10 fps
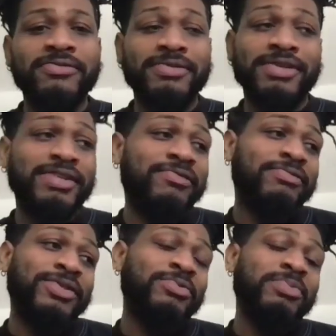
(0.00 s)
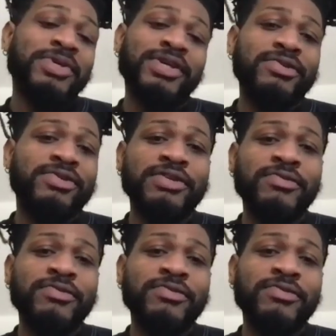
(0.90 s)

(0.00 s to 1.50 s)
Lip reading: And if you being yourself